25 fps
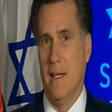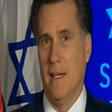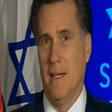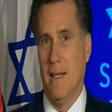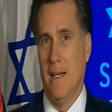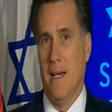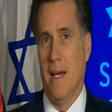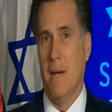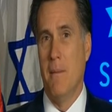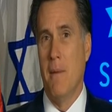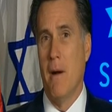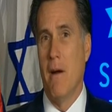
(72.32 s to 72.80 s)

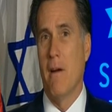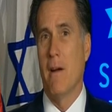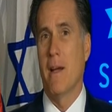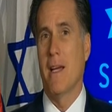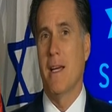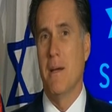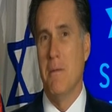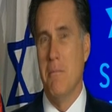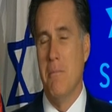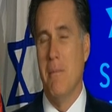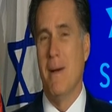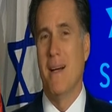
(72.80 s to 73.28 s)

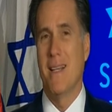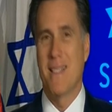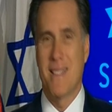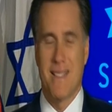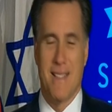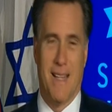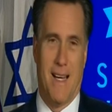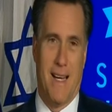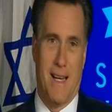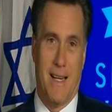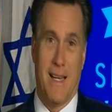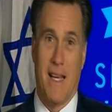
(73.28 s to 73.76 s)
America must
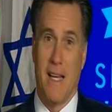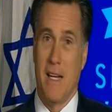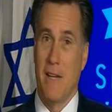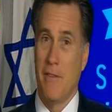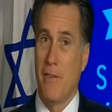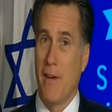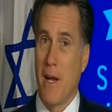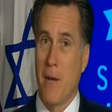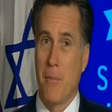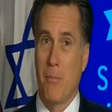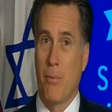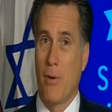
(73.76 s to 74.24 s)
not, and if
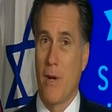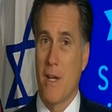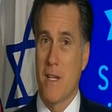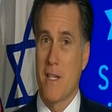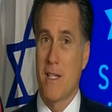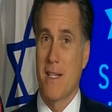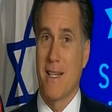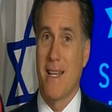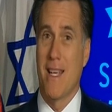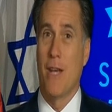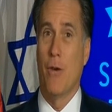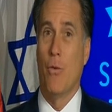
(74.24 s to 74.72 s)
I'm
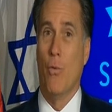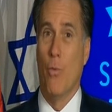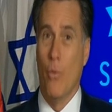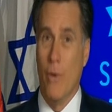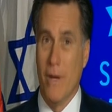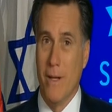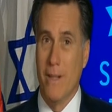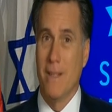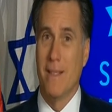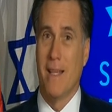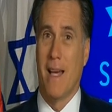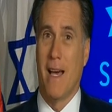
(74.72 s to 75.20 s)
president, it
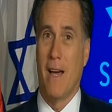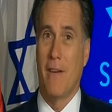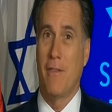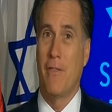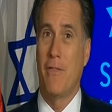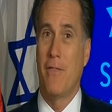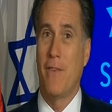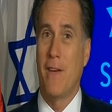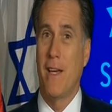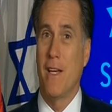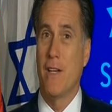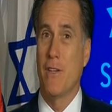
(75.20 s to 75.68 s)
will not
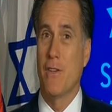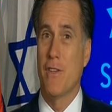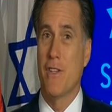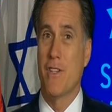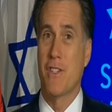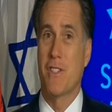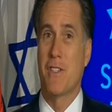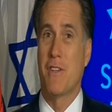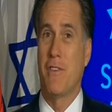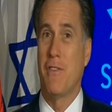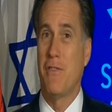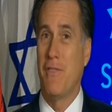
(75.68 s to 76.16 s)
fail
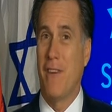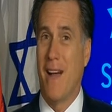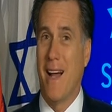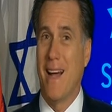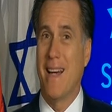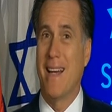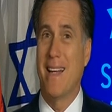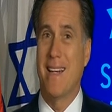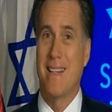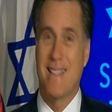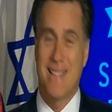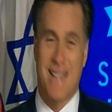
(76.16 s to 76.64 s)
this
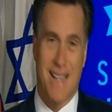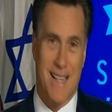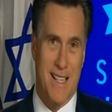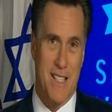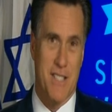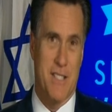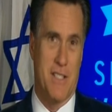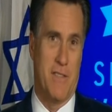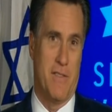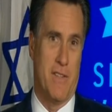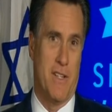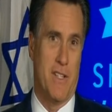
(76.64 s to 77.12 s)
defining
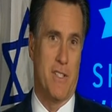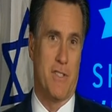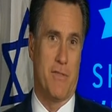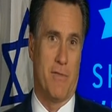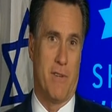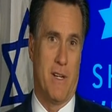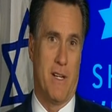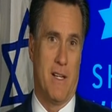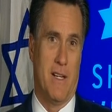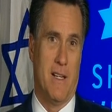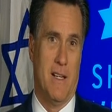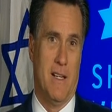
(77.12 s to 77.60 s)
test of
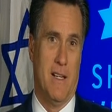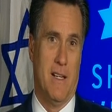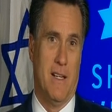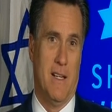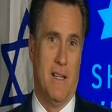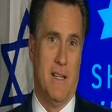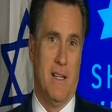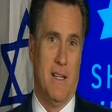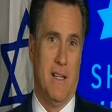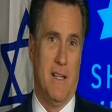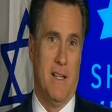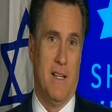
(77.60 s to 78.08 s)
history.
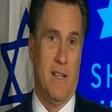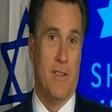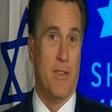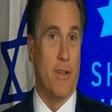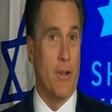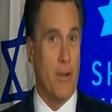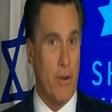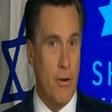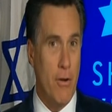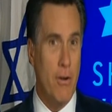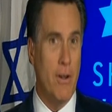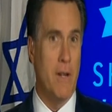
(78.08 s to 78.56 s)
The
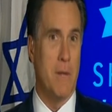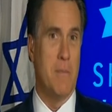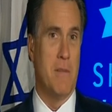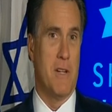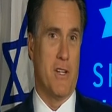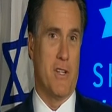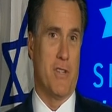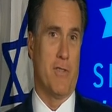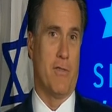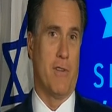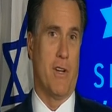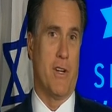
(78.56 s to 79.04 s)
current
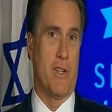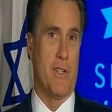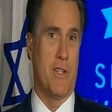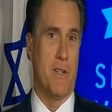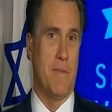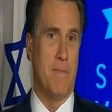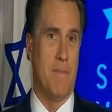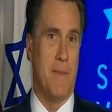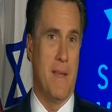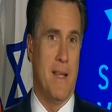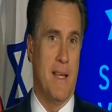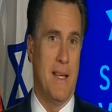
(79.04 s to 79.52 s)

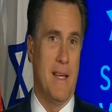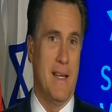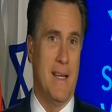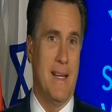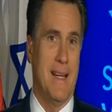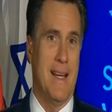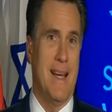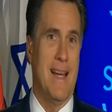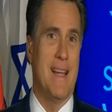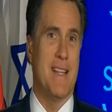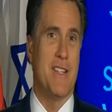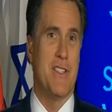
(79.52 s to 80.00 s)
administration
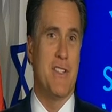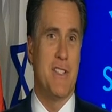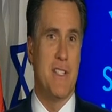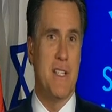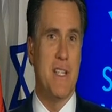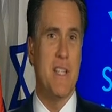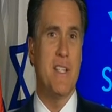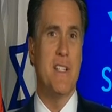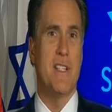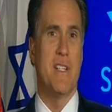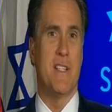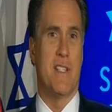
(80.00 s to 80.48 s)
has
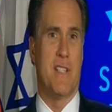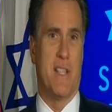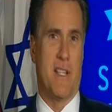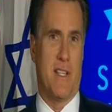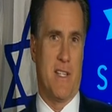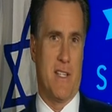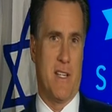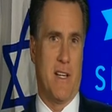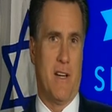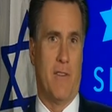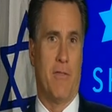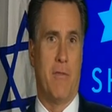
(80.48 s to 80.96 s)
distanced
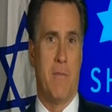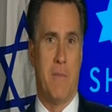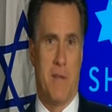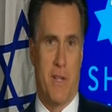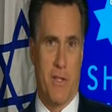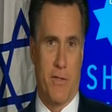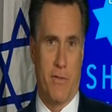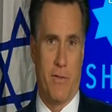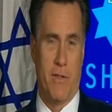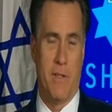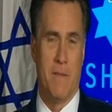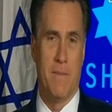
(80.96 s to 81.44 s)
itself from
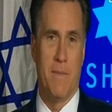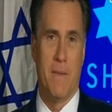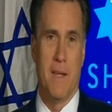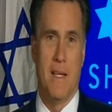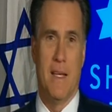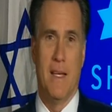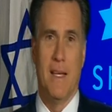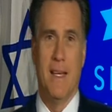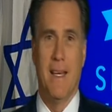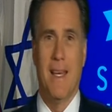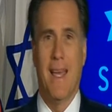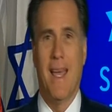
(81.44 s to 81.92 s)
Israel
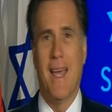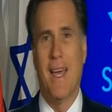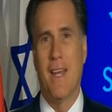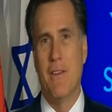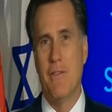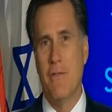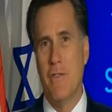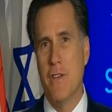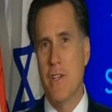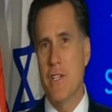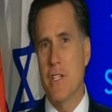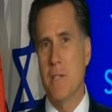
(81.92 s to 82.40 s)
and
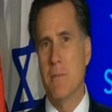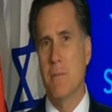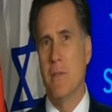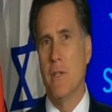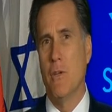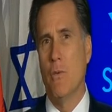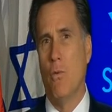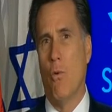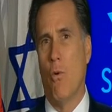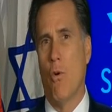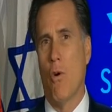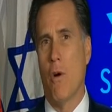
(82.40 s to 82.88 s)
visibly
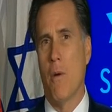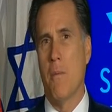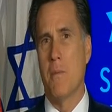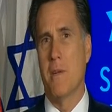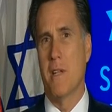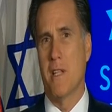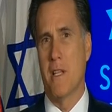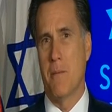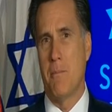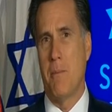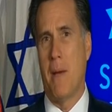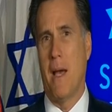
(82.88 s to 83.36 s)
warmed
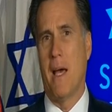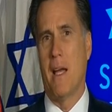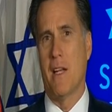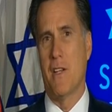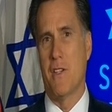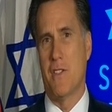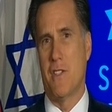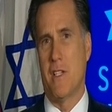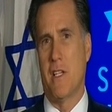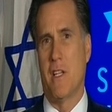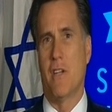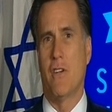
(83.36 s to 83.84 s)
to the
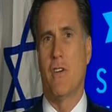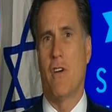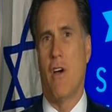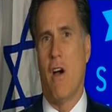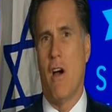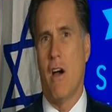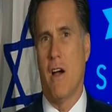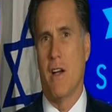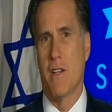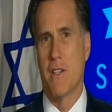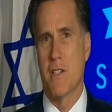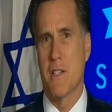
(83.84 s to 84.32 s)
Palestinian
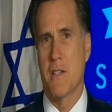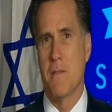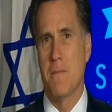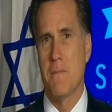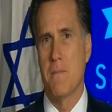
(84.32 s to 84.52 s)
cause.